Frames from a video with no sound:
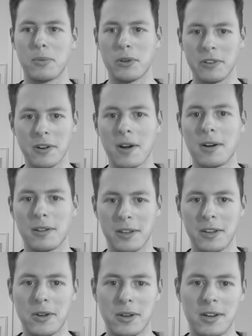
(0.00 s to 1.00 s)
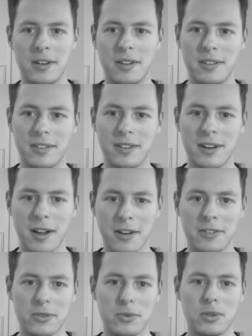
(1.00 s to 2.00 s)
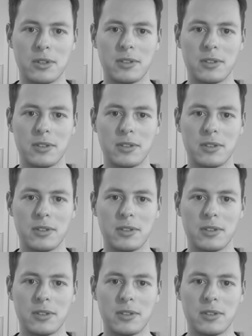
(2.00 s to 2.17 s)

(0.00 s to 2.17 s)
was inherently good in high school.